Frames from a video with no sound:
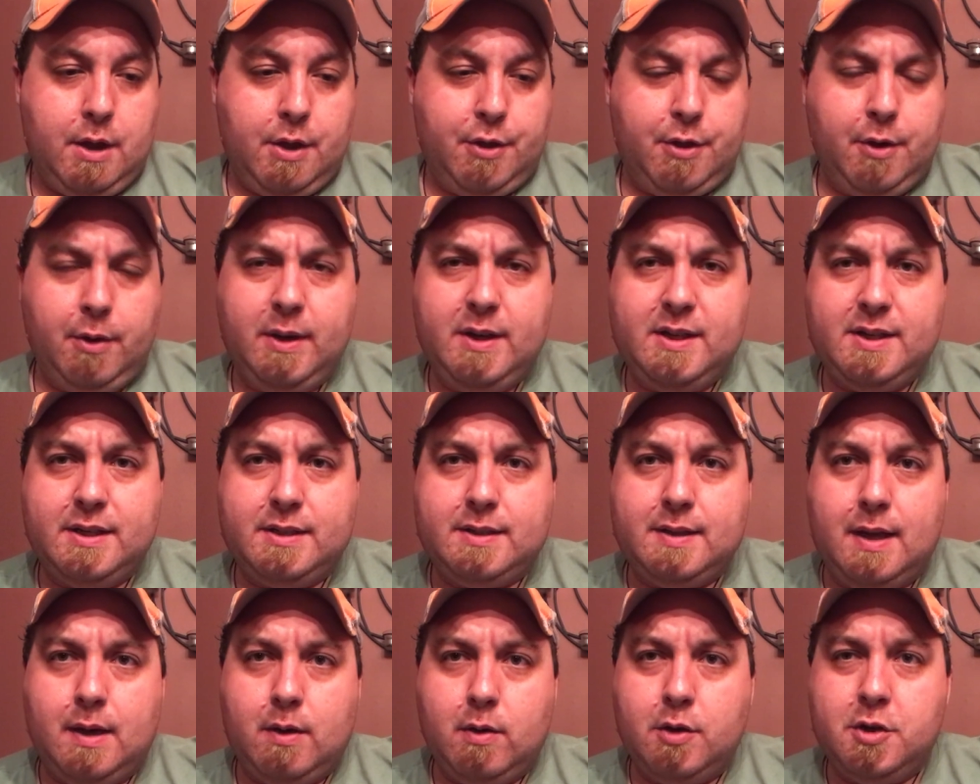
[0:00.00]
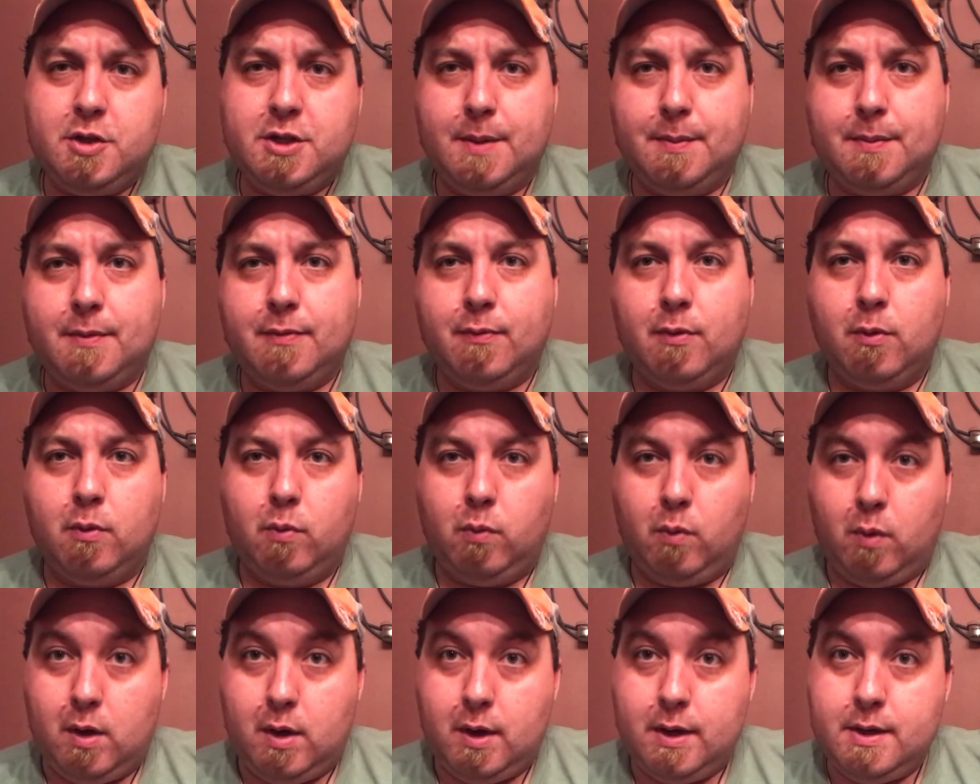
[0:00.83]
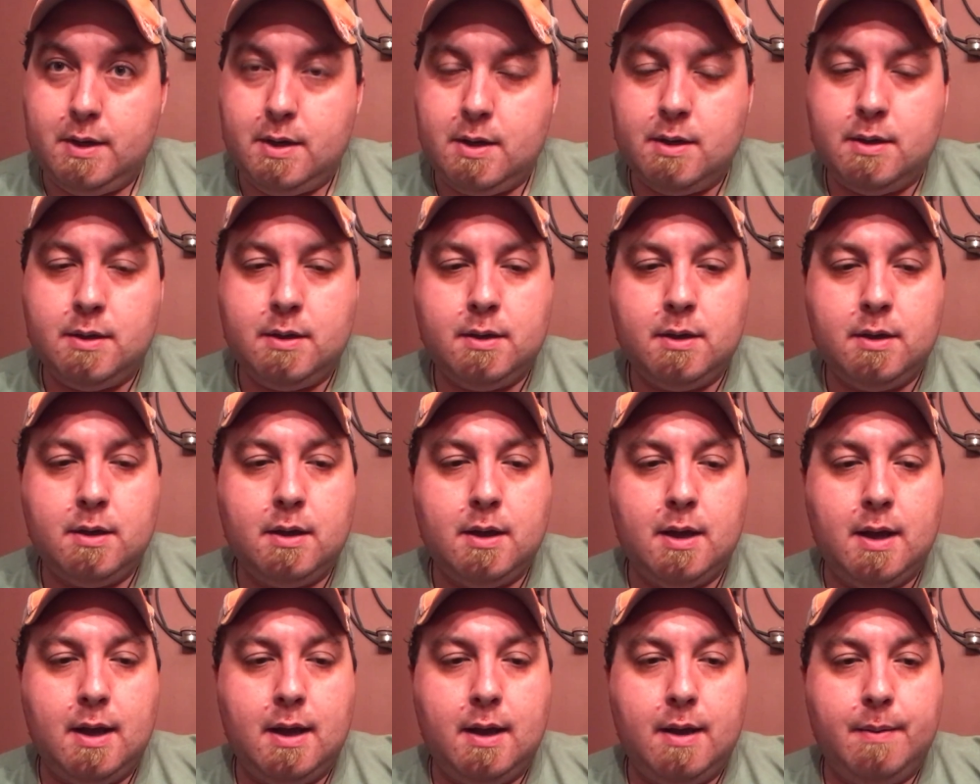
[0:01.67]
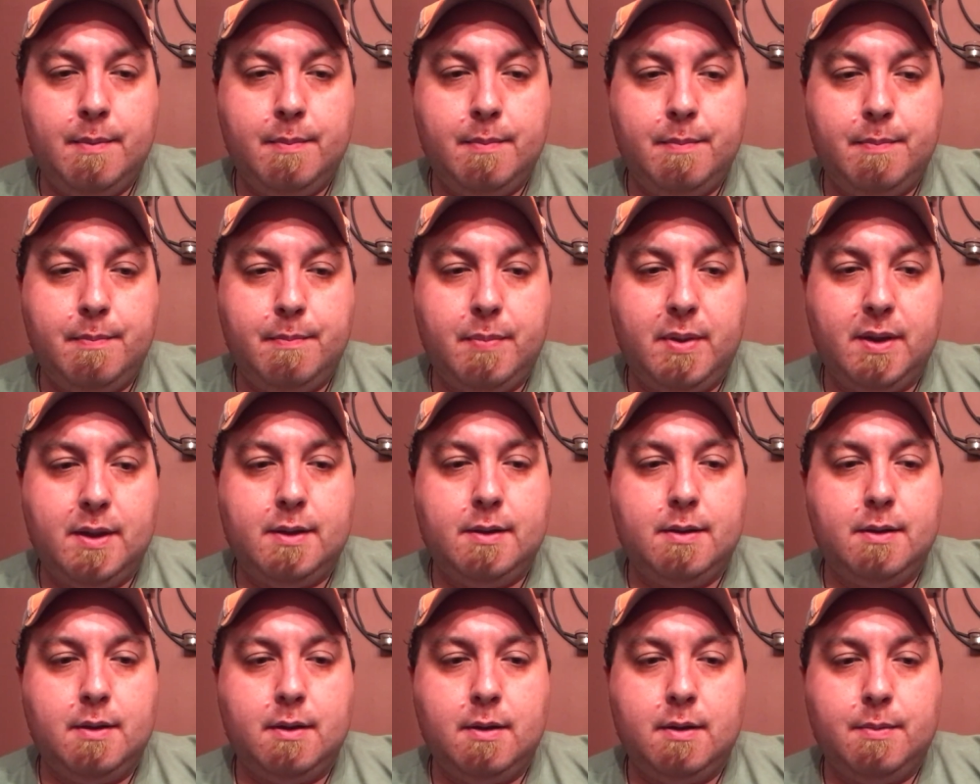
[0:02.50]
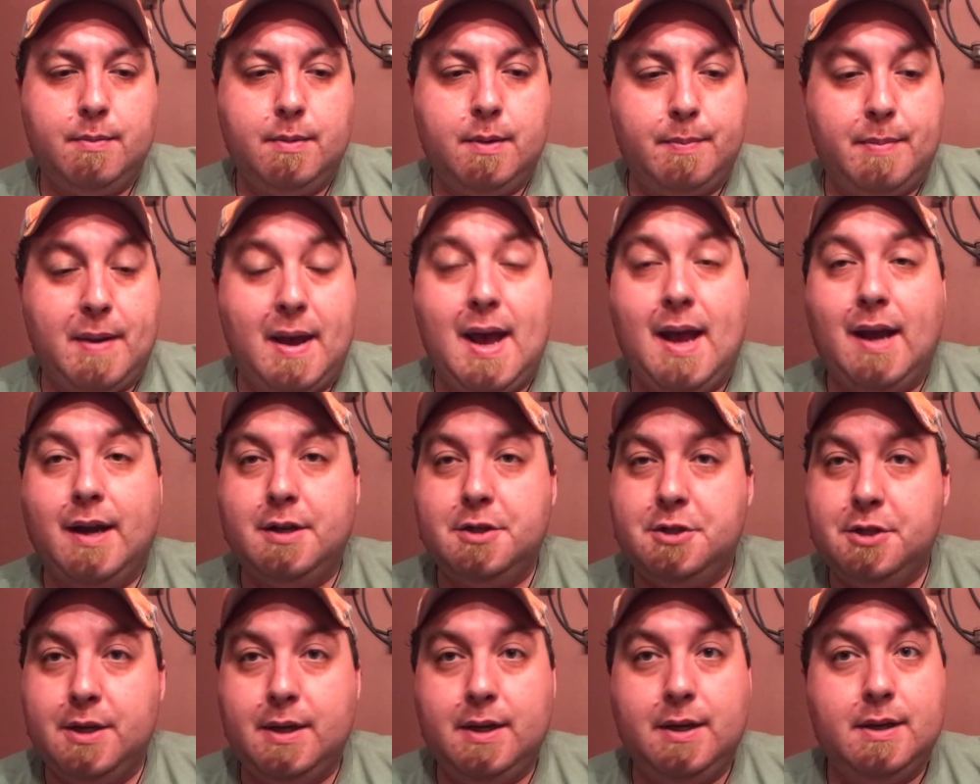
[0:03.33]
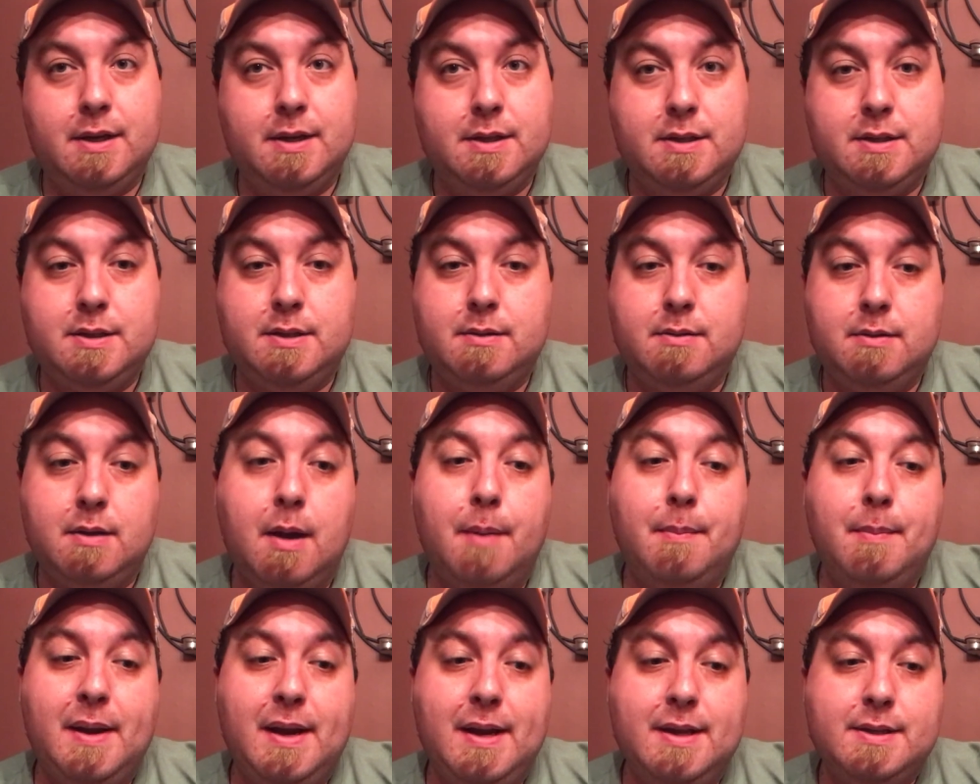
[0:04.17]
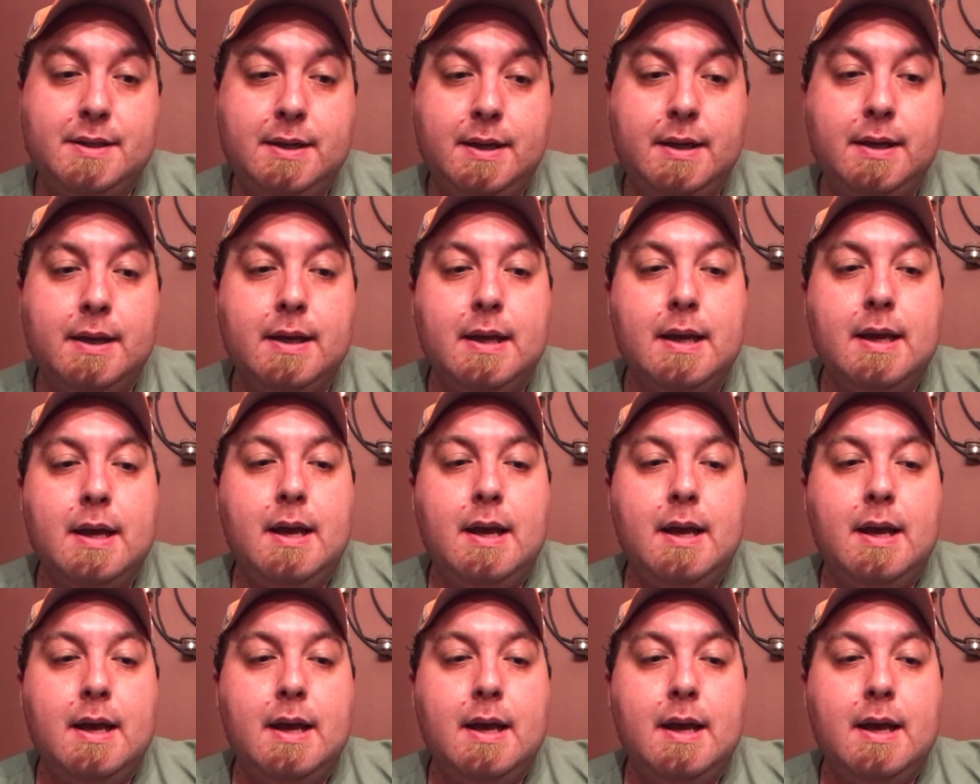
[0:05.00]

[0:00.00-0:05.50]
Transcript: thirty-six dollars shipped for one, um, but the the packaging is amazing.